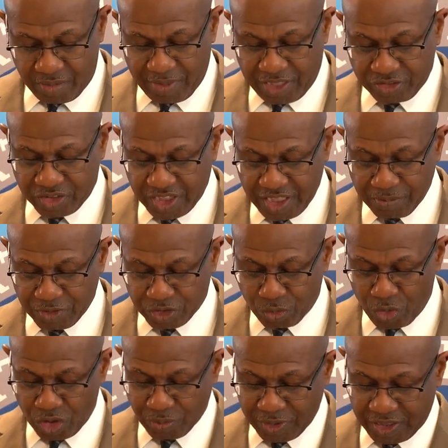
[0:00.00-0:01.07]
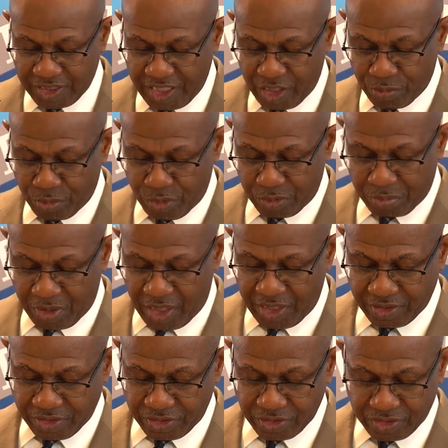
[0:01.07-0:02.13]
Our team has worked with the airport
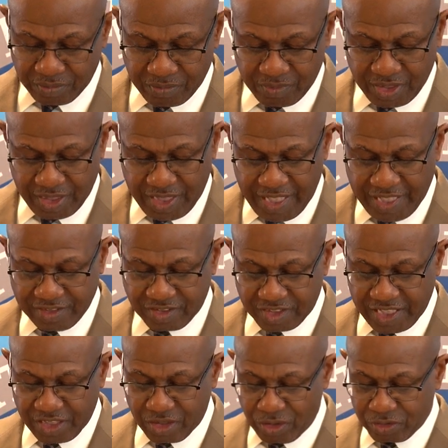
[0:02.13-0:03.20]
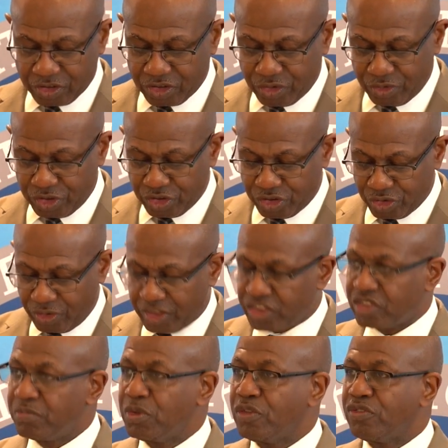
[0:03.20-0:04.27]
partners and stakeholders to ensure a
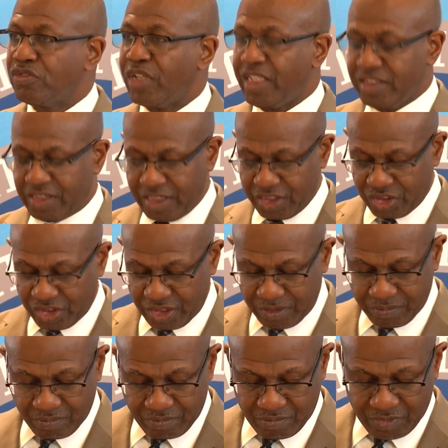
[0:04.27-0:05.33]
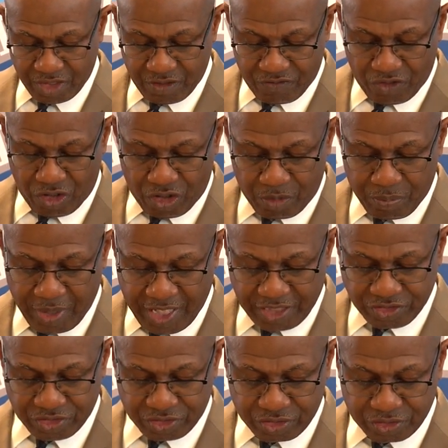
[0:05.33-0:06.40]
smooth transition for all
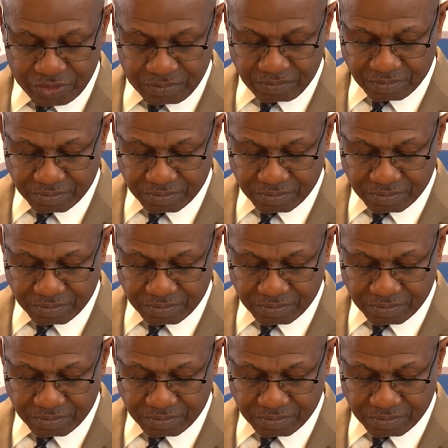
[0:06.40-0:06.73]
passengers.